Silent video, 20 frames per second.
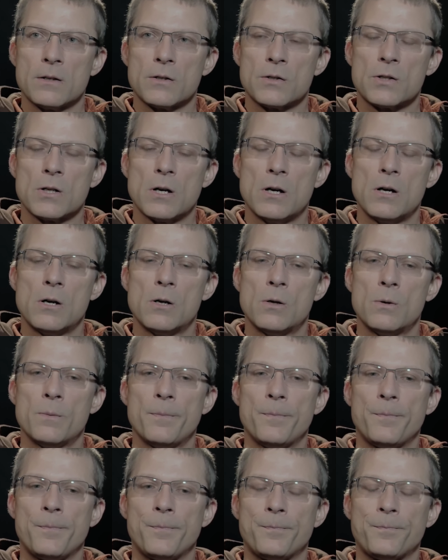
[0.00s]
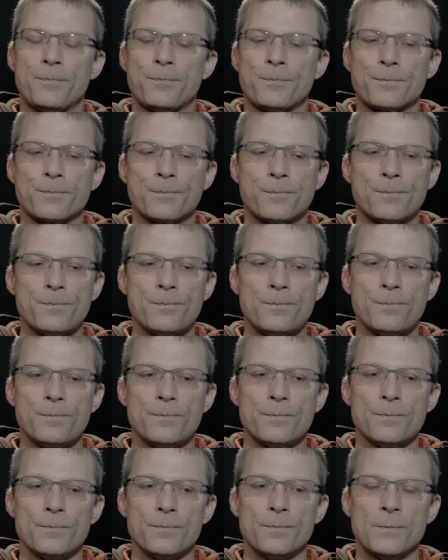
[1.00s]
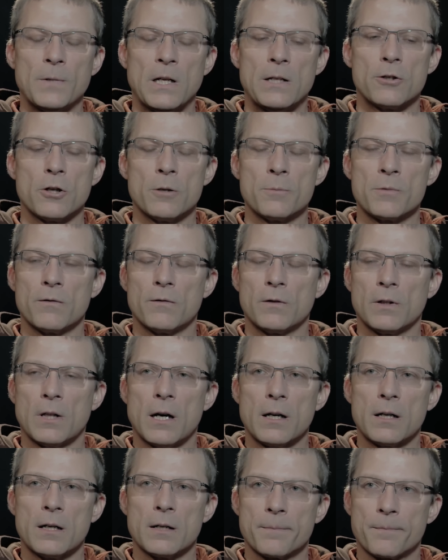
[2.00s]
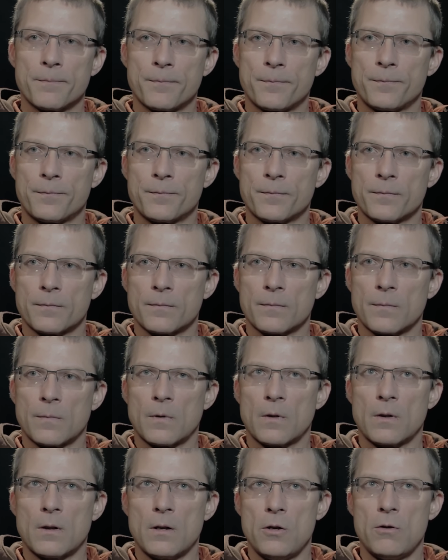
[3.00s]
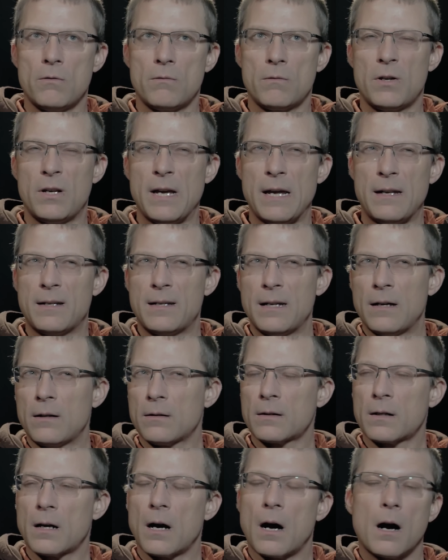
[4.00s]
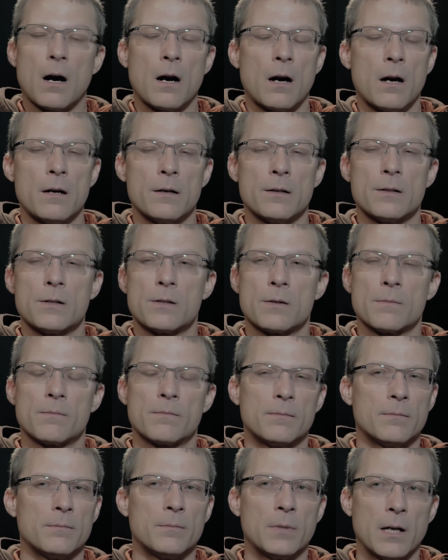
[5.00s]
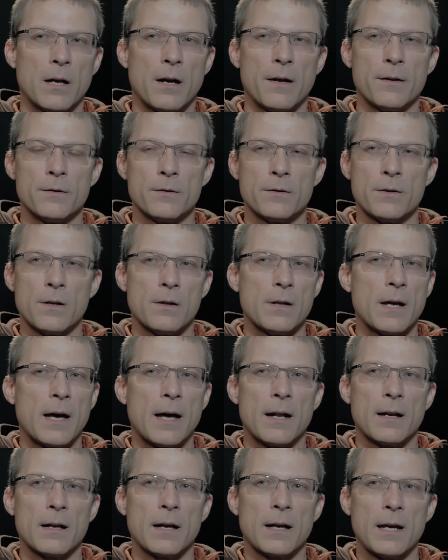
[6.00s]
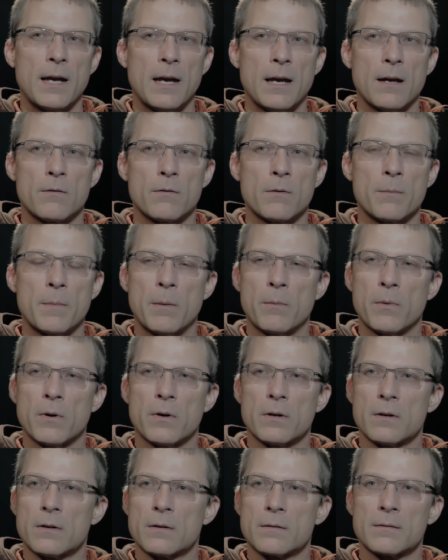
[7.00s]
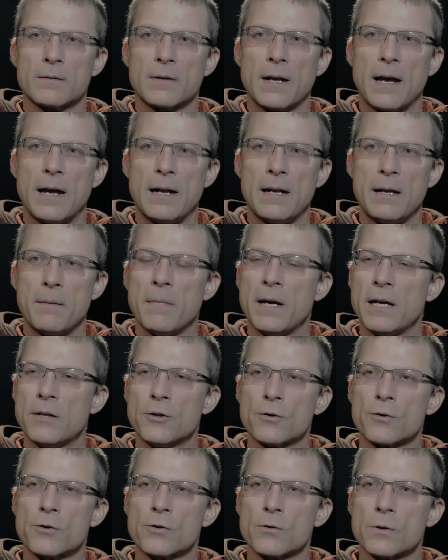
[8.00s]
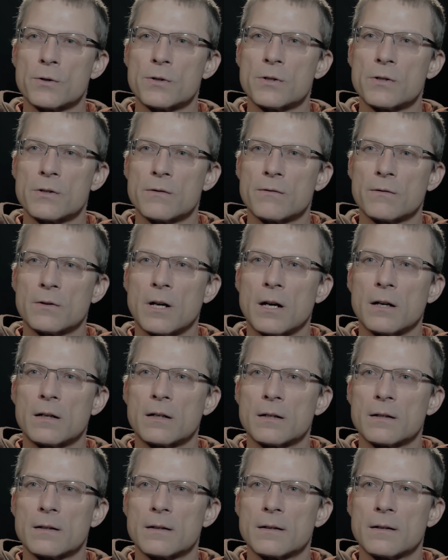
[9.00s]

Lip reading: So in terms of luck, you get dealt cards, but other than that, I can't remember any major sources of luck.